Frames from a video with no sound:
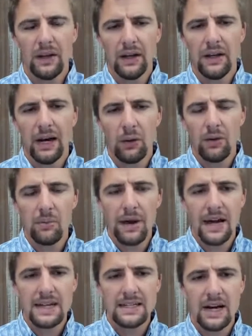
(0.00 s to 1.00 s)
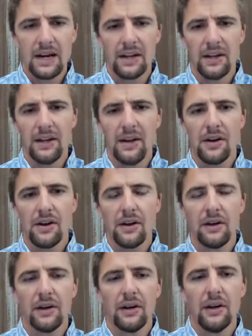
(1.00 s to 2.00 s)
Now, on the back side of the
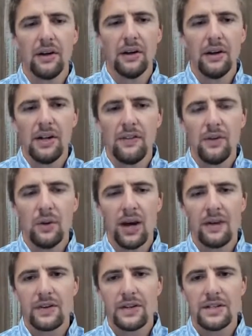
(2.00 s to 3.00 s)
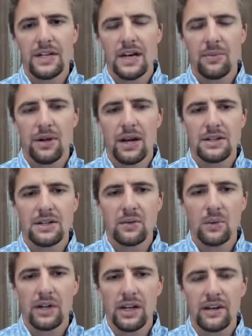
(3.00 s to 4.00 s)
ear, if you have contamination,
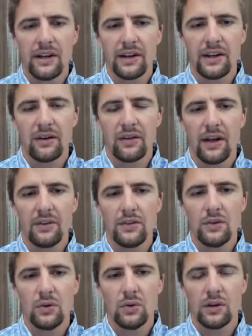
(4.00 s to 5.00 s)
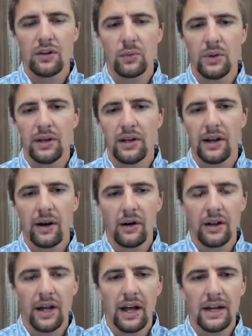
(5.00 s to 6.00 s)
we need to take care of that too, because we can
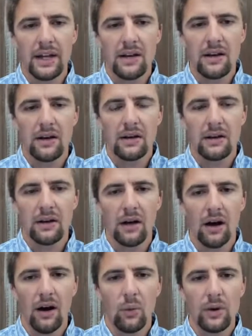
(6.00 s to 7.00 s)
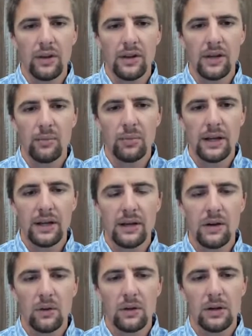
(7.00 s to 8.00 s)
carry that in with the implant
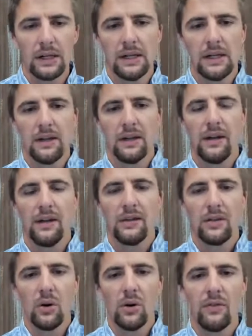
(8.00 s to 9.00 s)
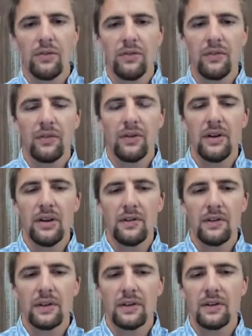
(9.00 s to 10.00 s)
needle. And so if
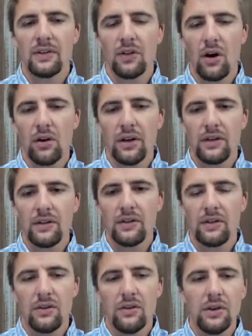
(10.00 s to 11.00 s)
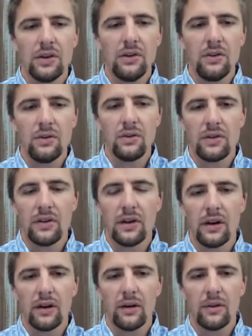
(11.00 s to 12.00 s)
it's solids, you can use
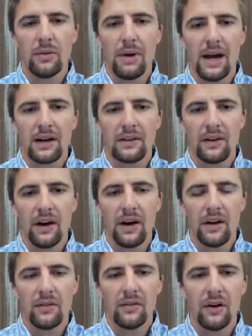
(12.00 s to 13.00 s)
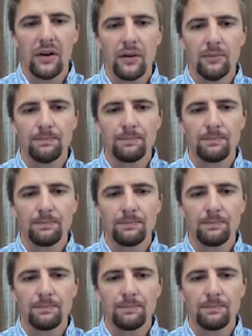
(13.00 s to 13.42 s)
the back side of a